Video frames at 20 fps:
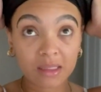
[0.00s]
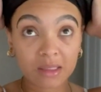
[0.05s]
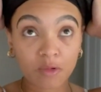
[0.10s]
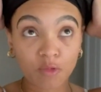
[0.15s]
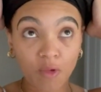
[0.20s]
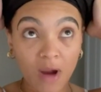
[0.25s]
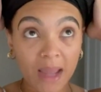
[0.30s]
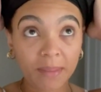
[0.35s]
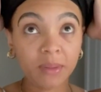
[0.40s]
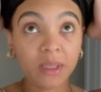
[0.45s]

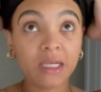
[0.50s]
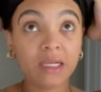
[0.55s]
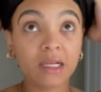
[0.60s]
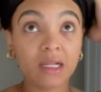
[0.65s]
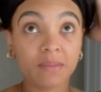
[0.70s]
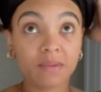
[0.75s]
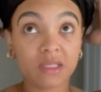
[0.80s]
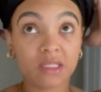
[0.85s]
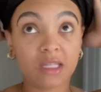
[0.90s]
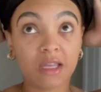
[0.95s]
Wrapping it
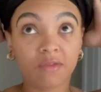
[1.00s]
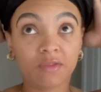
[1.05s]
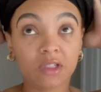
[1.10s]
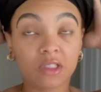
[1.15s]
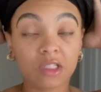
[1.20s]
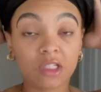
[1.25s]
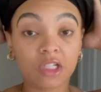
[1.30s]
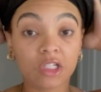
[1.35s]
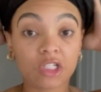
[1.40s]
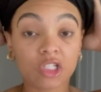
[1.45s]
up is
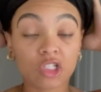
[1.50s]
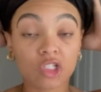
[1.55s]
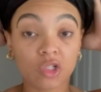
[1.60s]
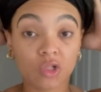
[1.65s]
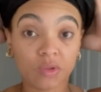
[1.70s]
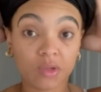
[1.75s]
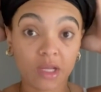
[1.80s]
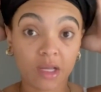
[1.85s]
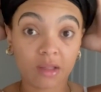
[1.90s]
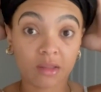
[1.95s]
definitely going to
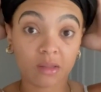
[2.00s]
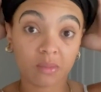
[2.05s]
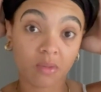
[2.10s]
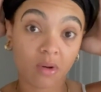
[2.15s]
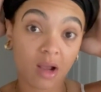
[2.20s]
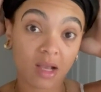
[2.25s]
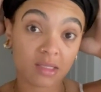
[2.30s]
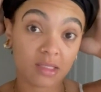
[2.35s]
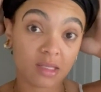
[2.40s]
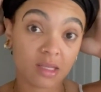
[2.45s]
slow down the
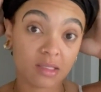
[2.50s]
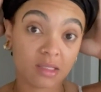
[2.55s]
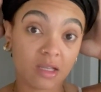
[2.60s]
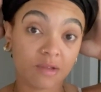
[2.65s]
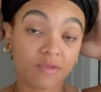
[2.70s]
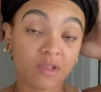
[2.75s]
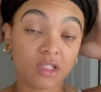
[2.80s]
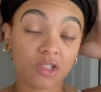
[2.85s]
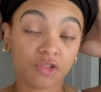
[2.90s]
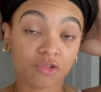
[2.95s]
process
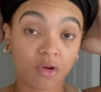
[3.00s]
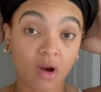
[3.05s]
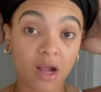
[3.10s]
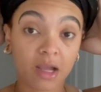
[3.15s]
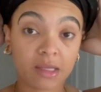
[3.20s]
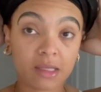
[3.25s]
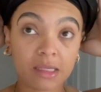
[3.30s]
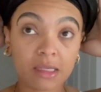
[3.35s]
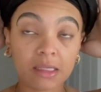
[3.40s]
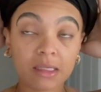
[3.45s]
of it
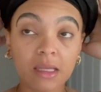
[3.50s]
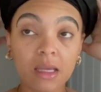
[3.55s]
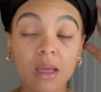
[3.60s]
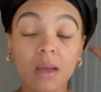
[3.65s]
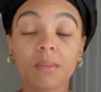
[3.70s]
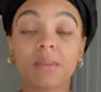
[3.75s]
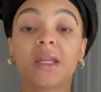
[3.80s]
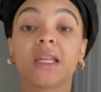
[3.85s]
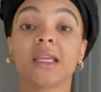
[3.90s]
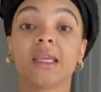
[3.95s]
drying.
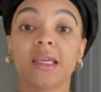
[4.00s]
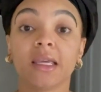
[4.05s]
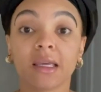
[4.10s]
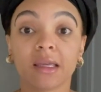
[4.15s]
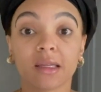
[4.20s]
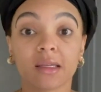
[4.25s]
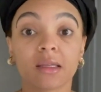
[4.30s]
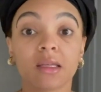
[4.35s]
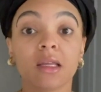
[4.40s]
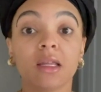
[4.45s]
But
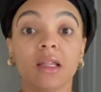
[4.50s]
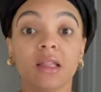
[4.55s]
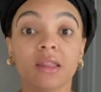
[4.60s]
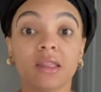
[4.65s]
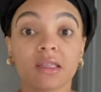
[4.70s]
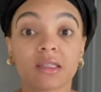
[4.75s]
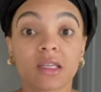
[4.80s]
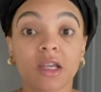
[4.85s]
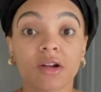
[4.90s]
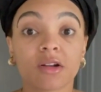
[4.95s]
again,
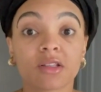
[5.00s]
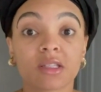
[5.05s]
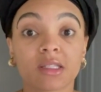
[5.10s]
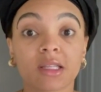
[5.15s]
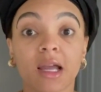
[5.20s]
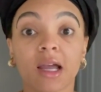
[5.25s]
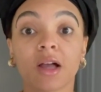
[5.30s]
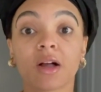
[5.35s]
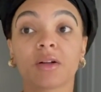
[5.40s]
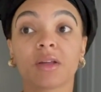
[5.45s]
this
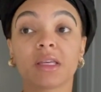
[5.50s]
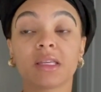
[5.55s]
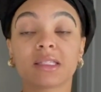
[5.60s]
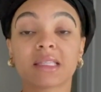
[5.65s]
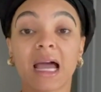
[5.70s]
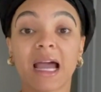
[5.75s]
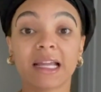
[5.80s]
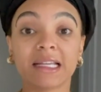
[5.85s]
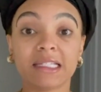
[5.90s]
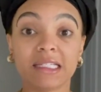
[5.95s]
hairstyle is
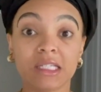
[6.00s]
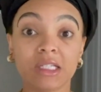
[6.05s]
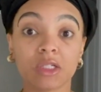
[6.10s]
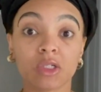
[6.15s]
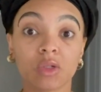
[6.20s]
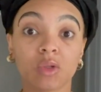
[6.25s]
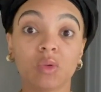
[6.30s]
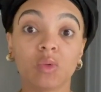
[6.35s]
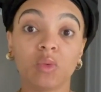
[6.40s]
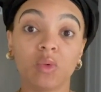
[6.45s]

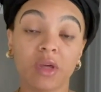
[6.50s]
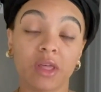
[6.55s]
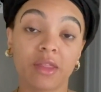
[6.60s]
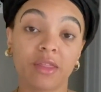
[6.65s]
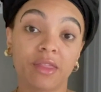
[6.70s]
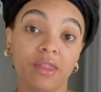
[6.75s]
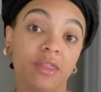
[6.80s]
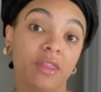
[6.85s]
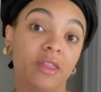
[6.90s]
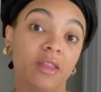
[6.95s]
ideal with
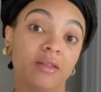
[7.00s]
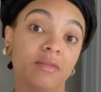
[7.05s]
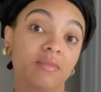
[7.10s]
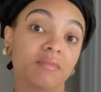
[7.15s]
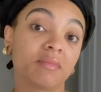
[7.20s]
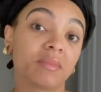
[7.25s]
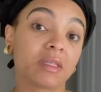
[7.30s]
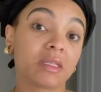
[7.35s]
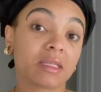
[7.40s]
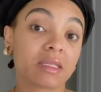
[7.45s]

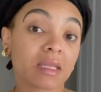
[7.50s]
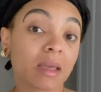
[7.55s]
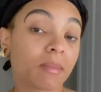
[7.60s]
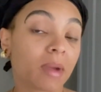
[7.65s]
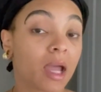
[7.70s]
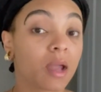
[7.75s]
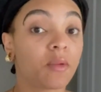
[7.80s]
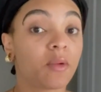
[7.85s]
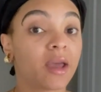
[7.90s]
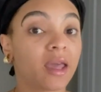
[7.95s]

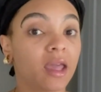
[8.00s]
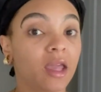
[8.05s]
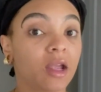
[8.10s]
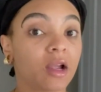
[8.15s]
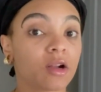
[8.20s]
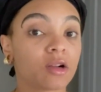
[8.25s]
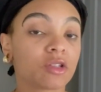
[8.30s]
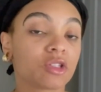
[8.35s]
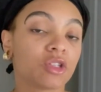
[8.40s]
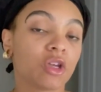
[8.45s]
semi-wet
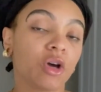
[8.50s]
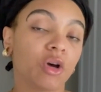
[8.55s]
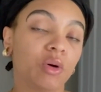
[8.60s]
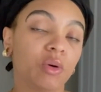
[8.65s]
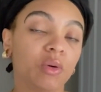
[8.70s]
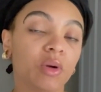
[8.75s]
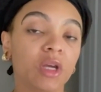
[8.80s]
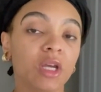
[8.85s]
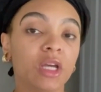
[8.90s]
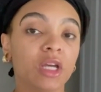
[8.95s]
hair.
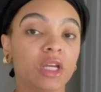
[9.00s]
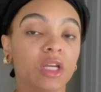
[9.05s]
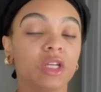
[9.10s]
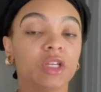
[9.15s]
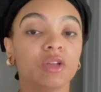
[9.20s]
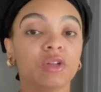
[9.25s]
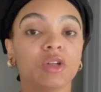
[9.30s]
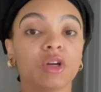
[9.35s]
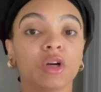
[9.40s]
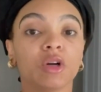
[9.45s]
So,
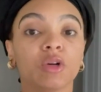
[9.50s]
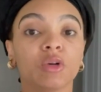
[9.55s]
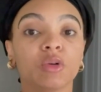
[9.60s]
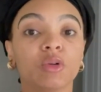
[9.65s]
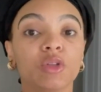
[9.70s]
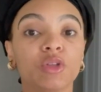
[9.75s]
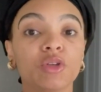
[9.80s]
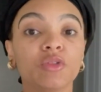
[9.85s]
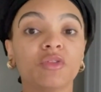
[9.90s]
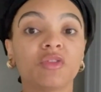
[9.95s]
you know,
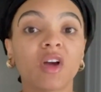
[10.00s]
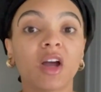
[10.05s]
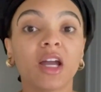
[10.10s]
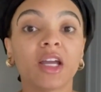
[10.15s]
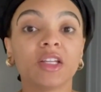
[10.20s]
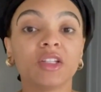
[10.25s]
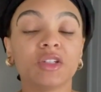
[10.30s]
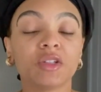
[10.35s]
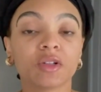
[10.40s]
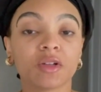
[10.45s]
you
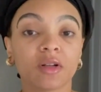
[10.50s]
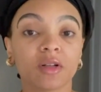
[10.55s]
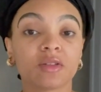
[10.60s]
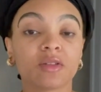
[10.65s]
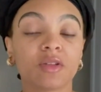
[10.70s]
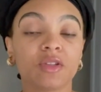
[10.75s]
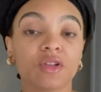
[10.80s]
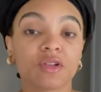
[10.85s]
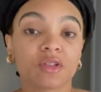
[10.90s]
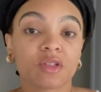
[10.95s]
find
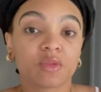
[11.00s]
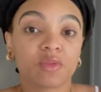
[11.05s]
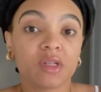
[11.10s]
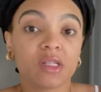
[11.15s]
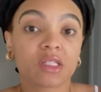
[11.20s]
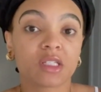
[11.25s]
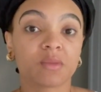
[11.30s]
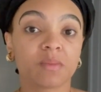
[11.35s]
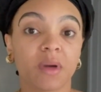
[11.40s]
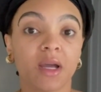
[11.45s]
your
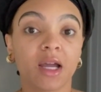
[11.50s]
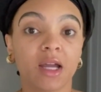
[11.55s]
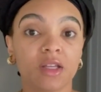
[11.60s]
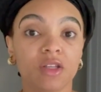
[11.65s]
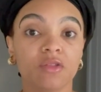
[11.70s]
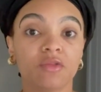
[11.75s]
sweet spot.